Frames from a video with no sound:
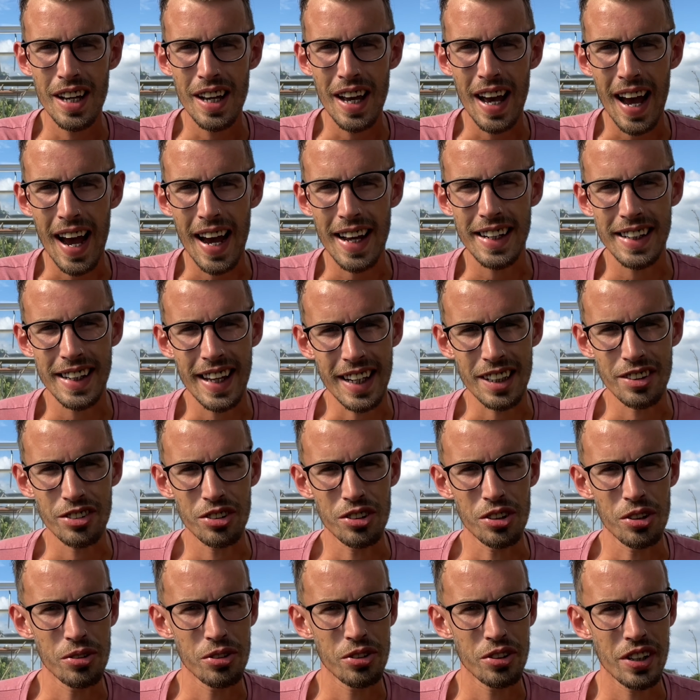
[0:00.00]
adding extra
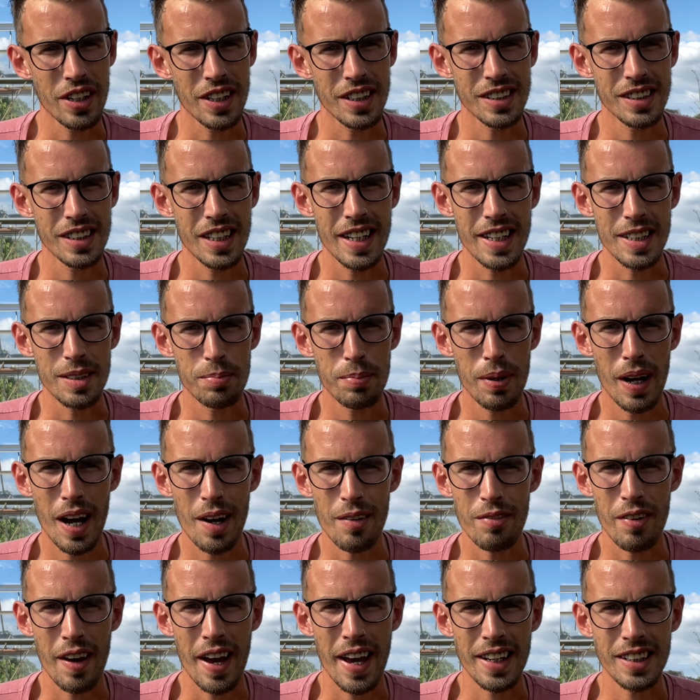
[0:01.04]
nutrients is
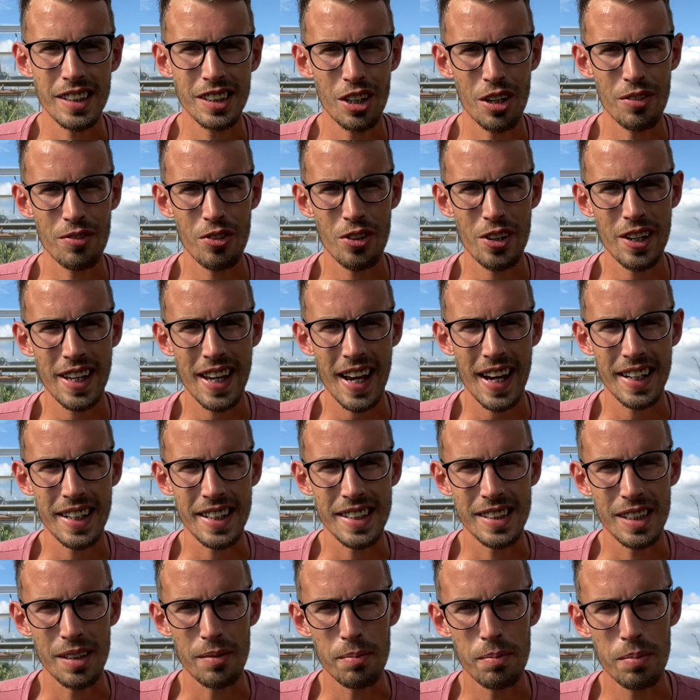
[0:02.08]
perfect. So I've already added
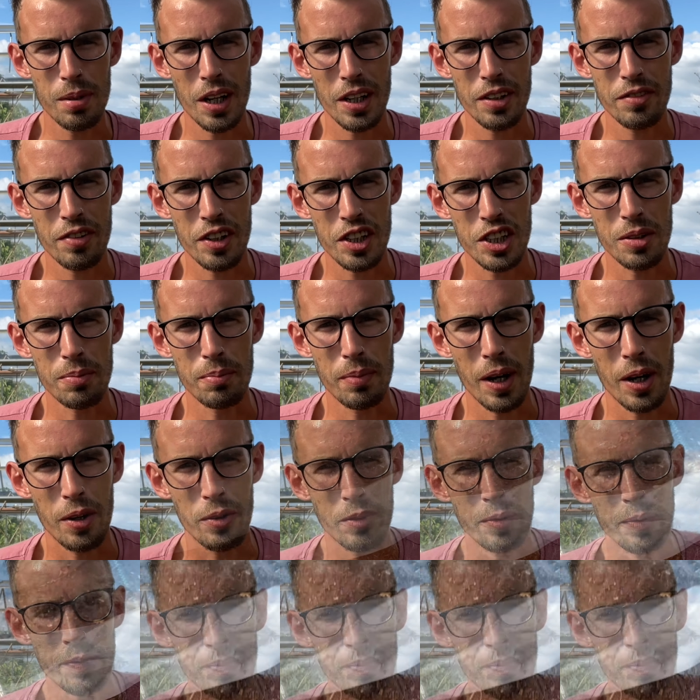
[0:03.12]
some bloodfish and bone.